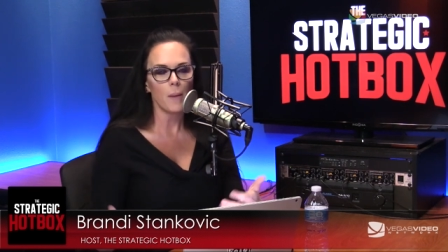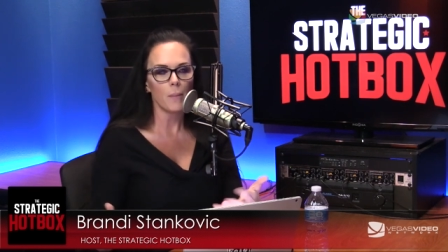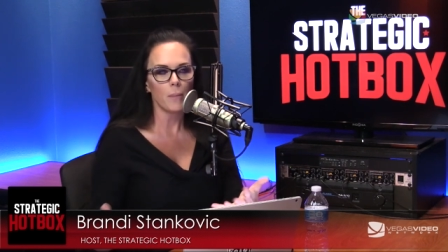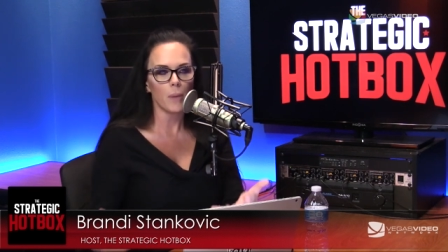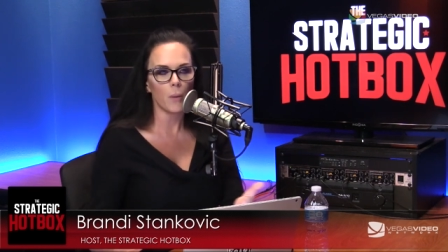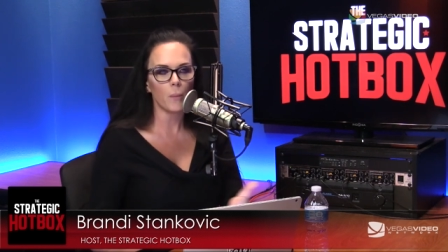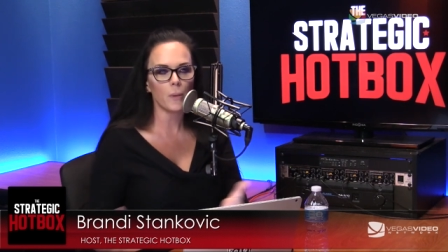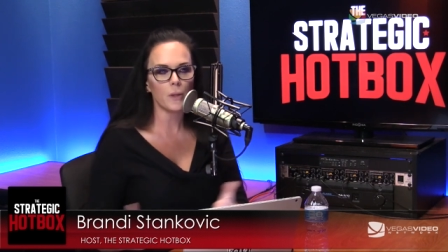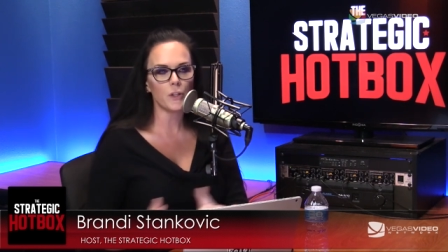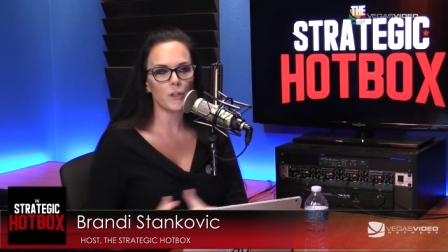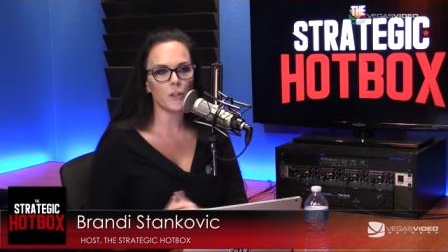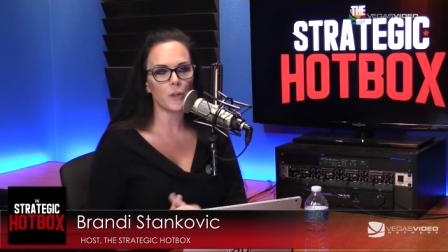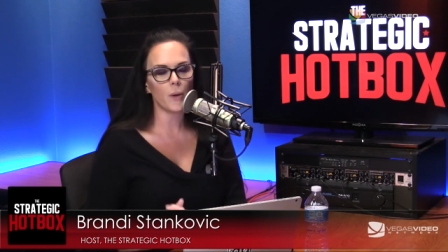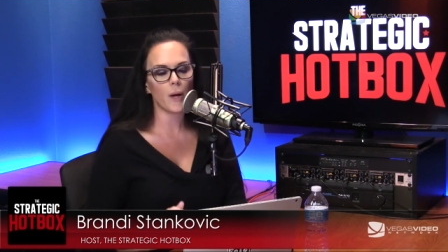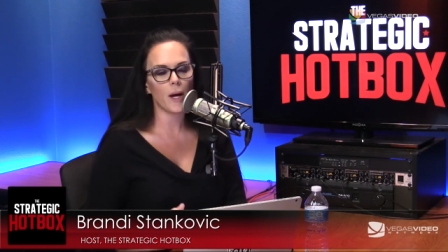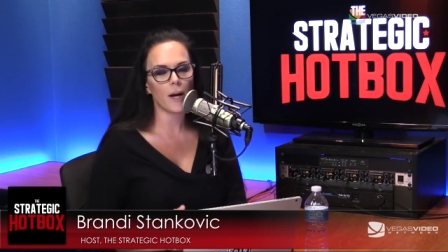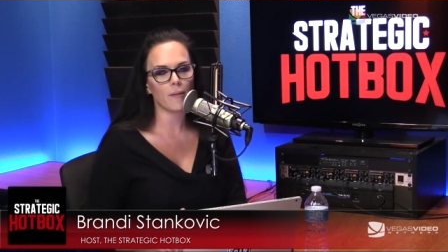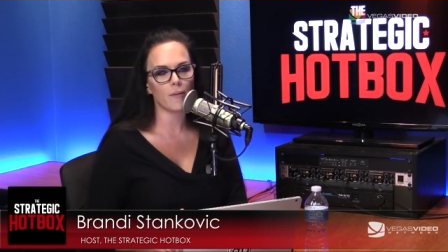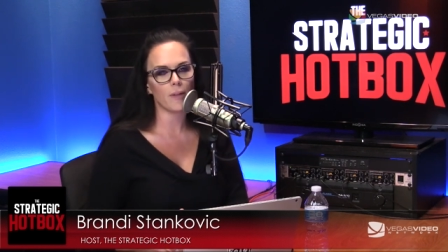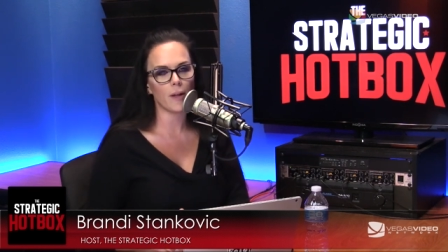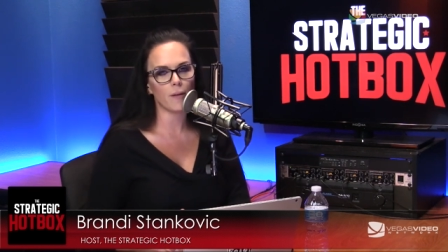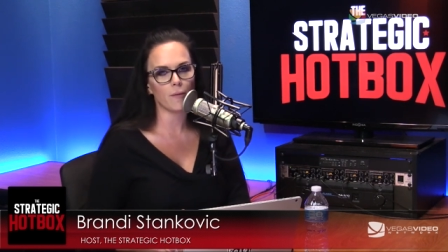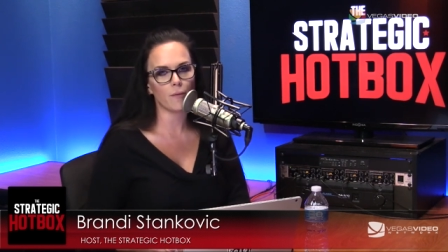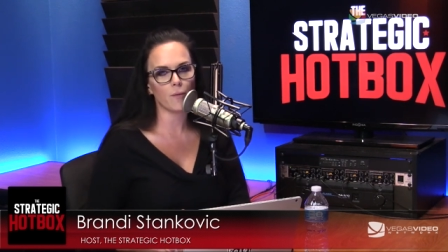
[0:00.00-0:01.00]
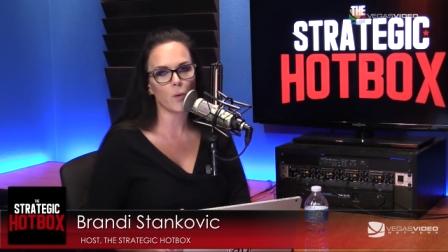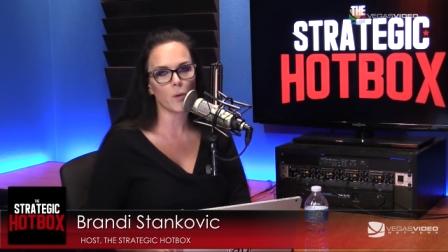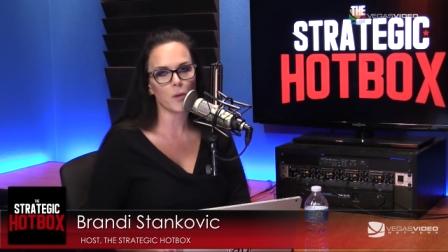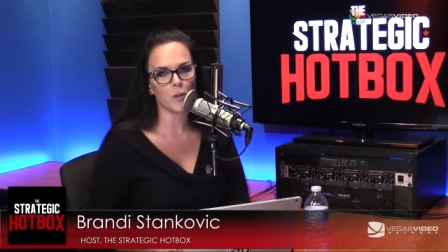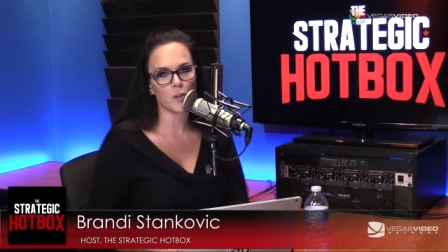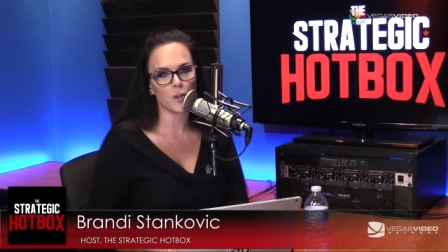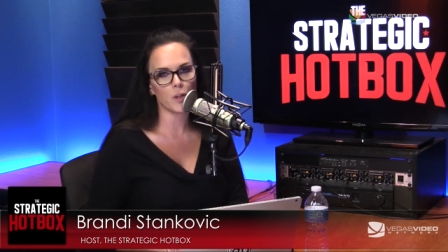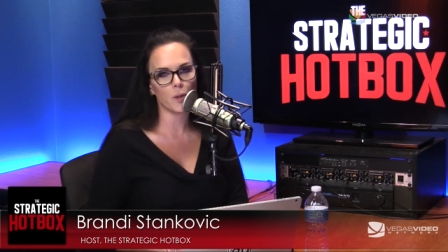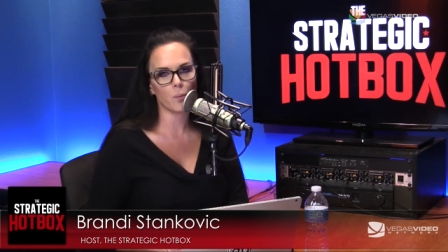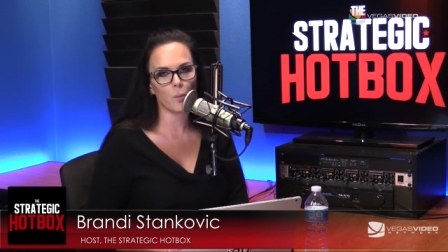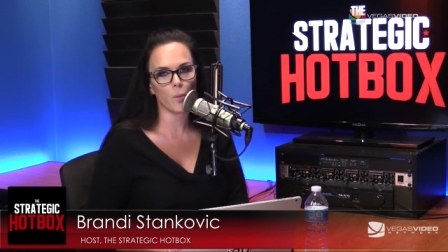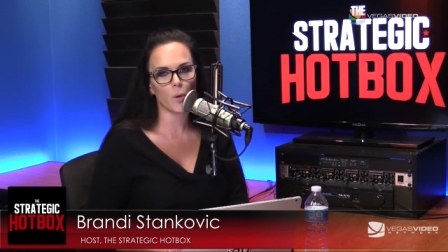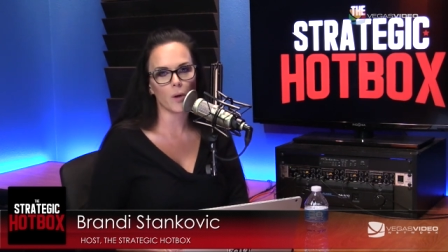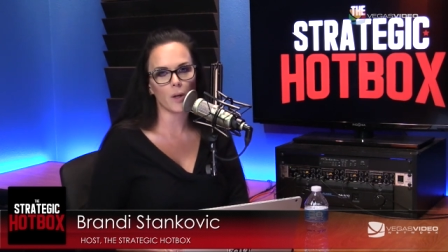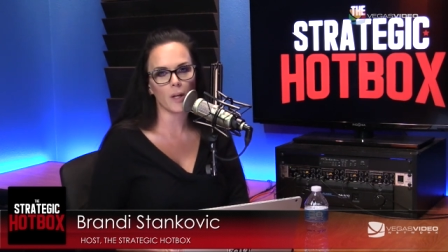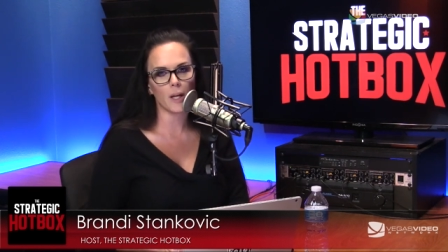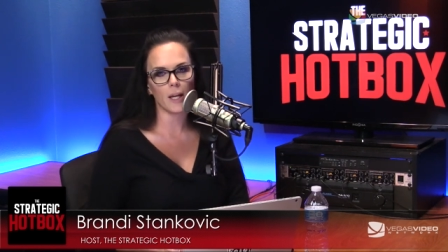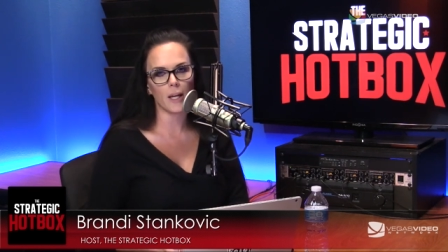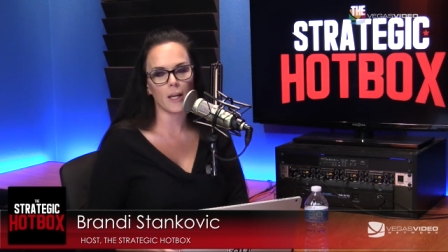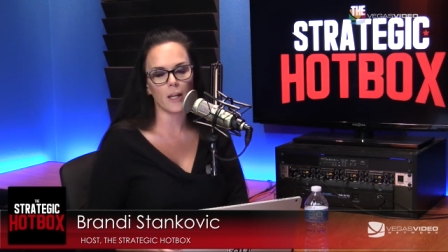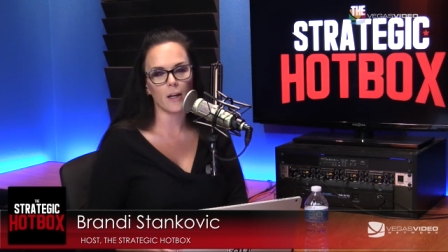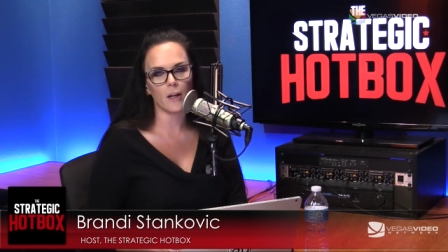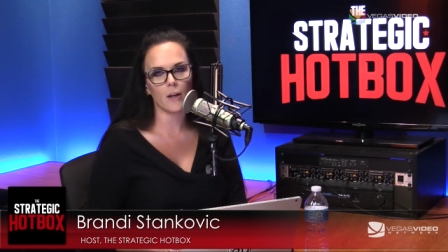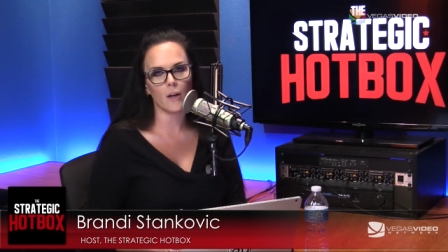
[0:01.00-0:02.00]
but we do have that fortune
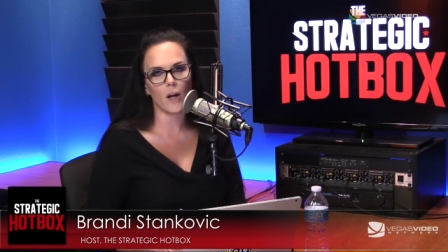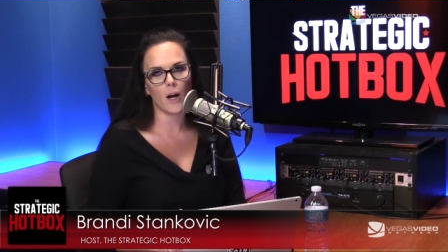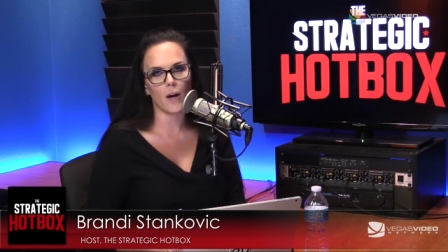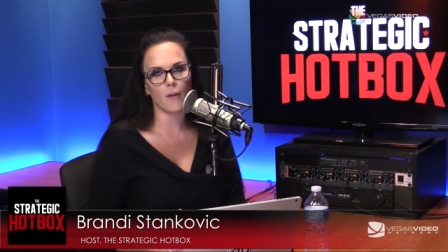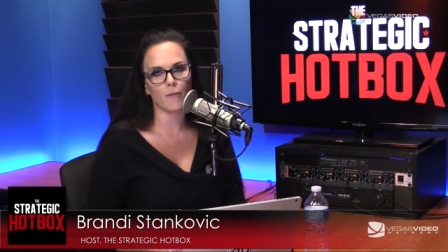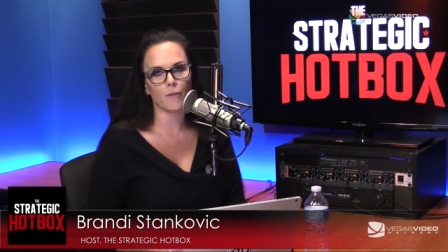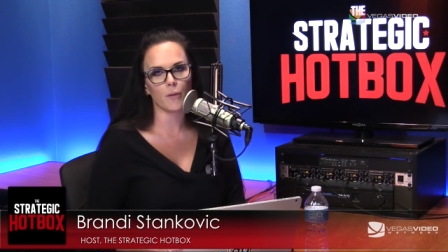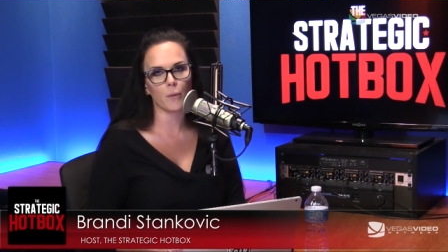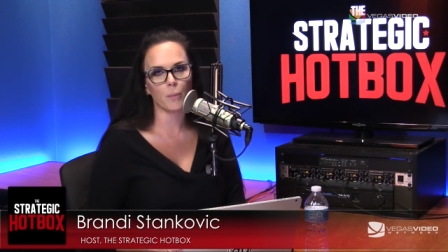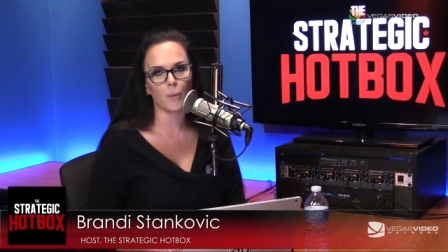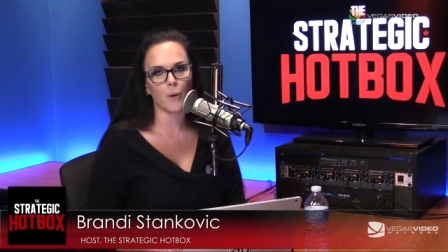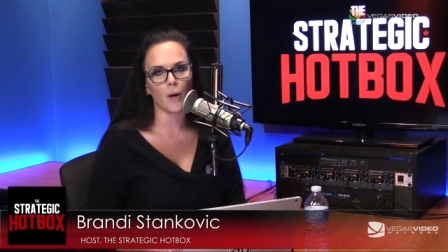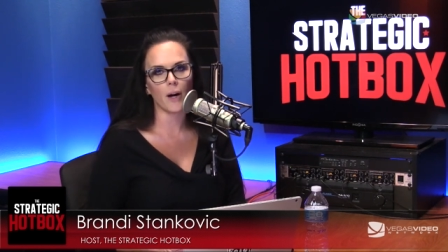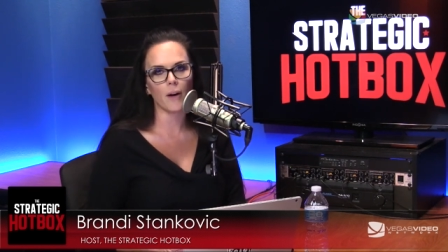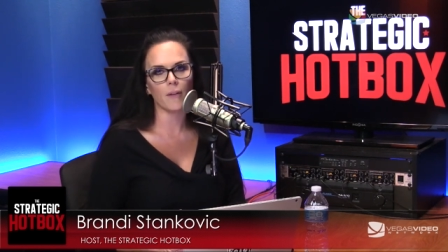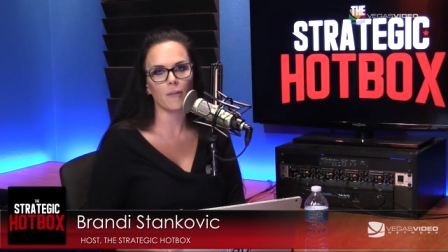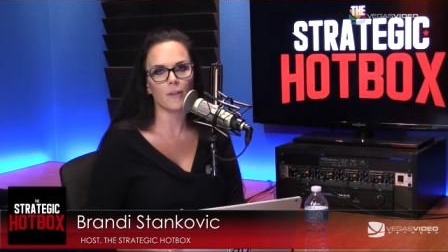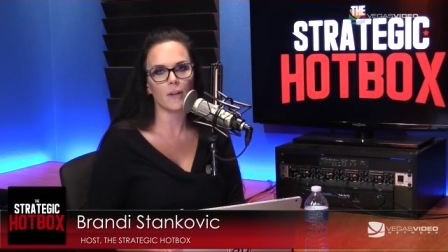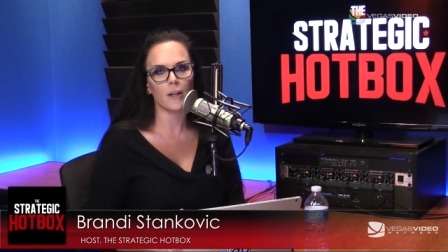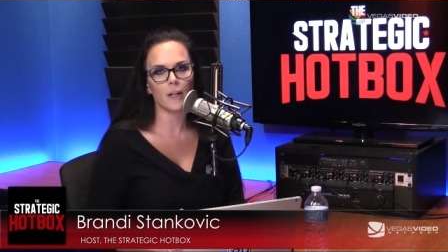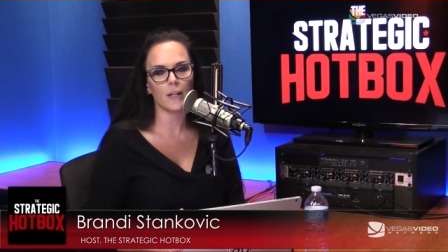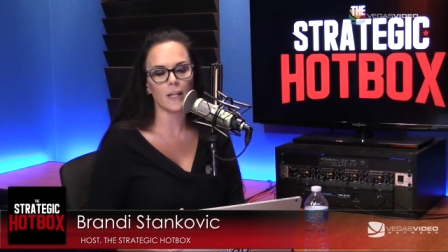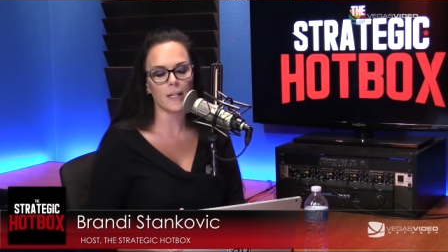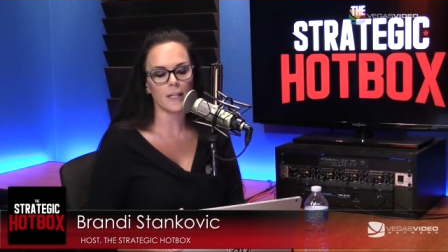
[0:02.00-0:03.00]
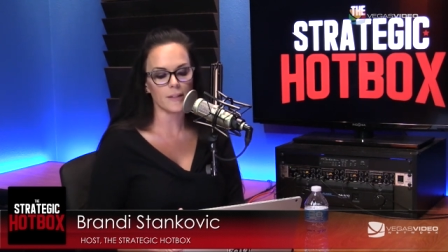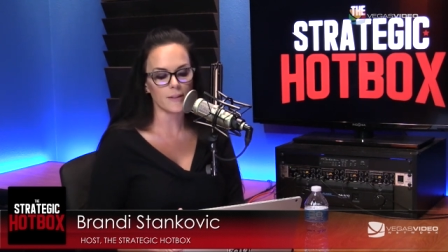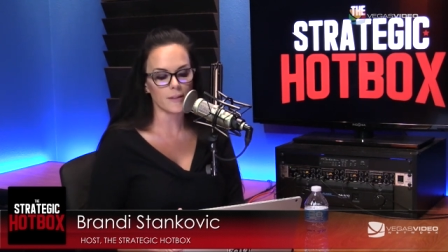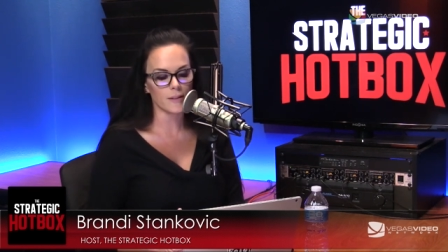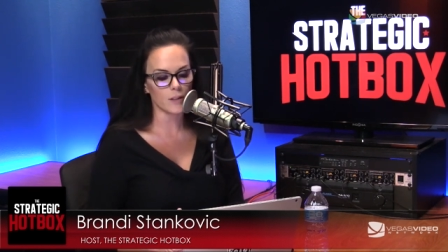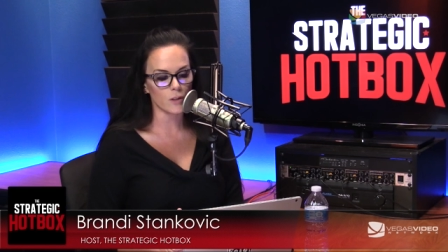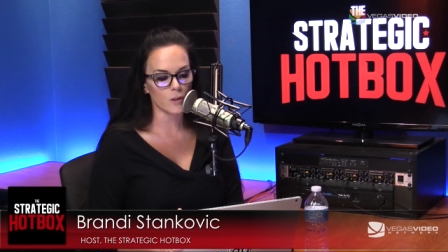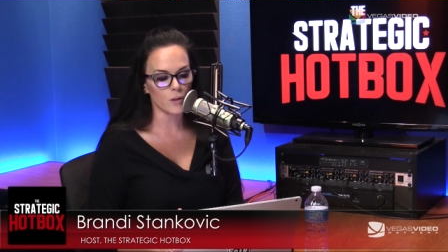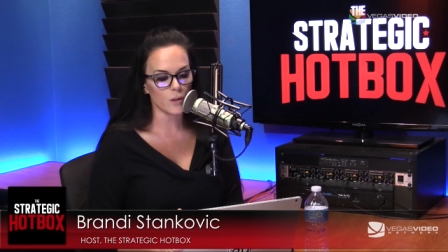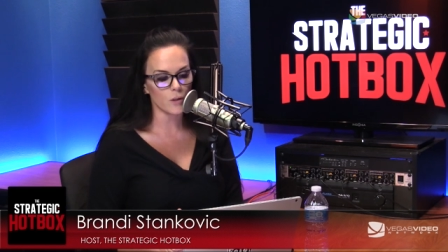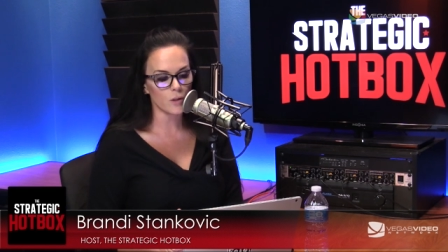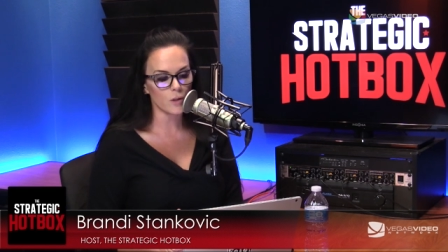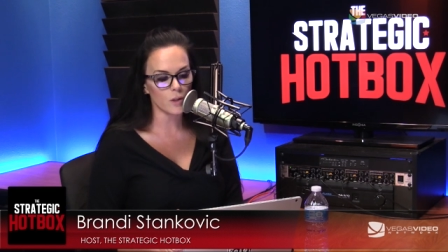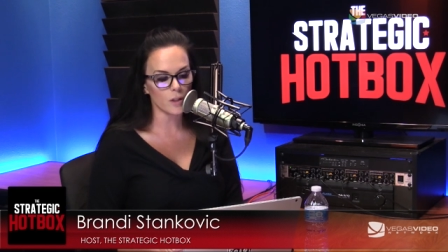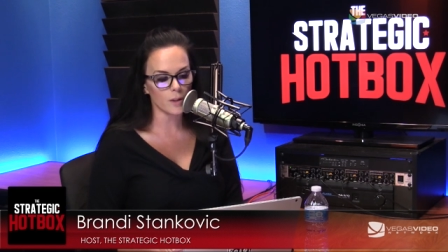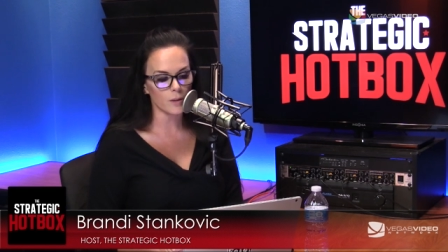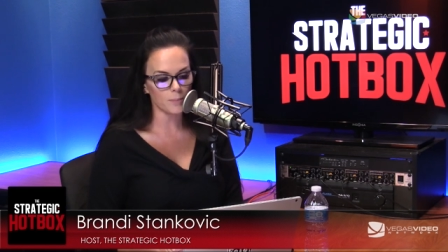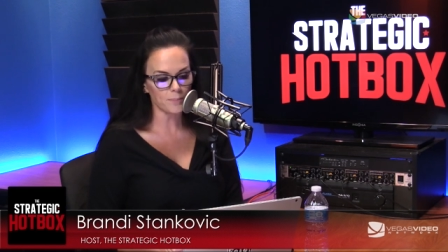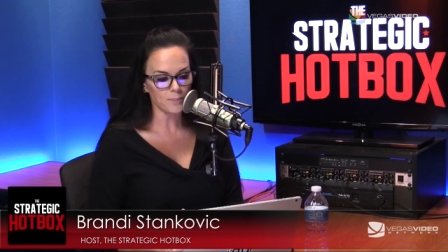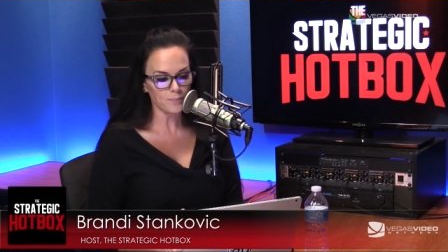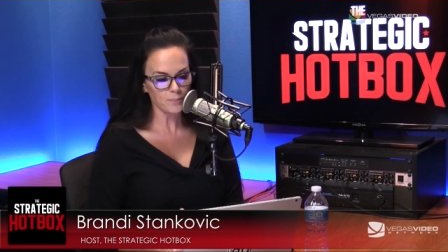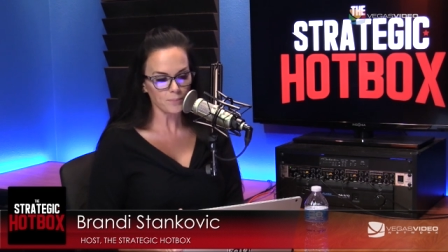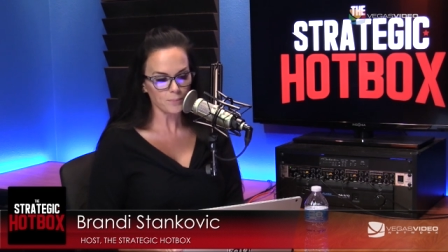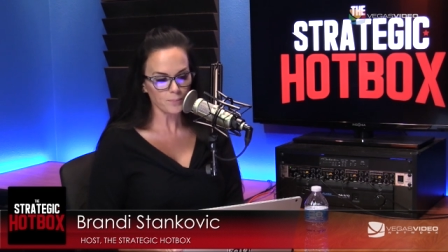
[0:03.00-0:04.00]
working in a not for profit
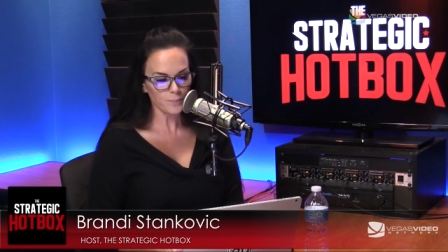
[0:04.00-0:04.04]
institution